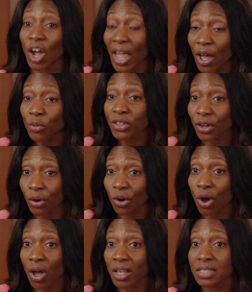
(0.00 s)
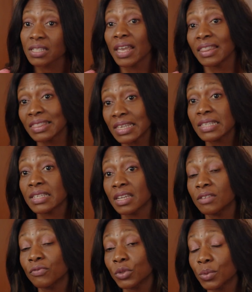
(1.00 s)
healthcare costs, and these
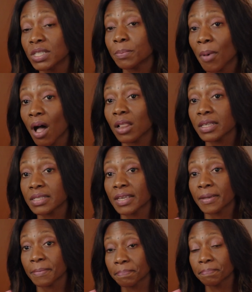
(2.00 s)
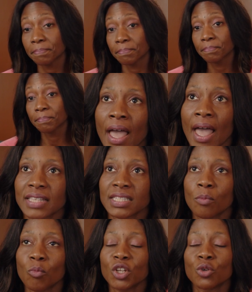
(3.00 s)
can influence policy. As
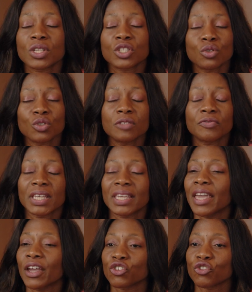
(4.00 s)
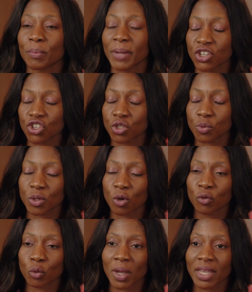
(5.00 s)
someone who exclusively cares for patients with
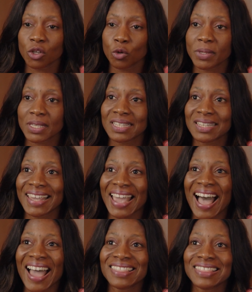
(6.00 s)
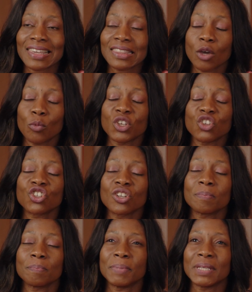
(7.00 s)
overweight and obesity, I think that we
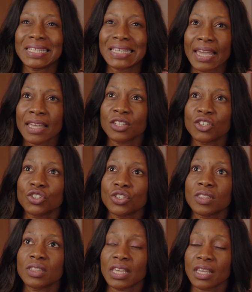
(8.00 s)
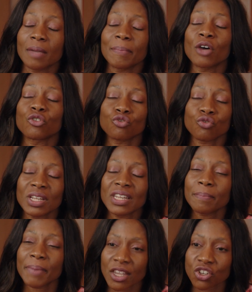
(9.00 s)
should begin to think about
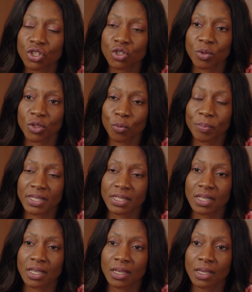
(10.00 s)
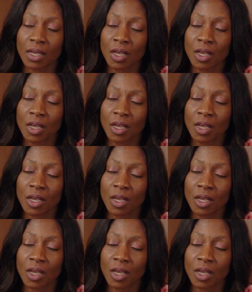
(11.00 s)
treating patients with obesity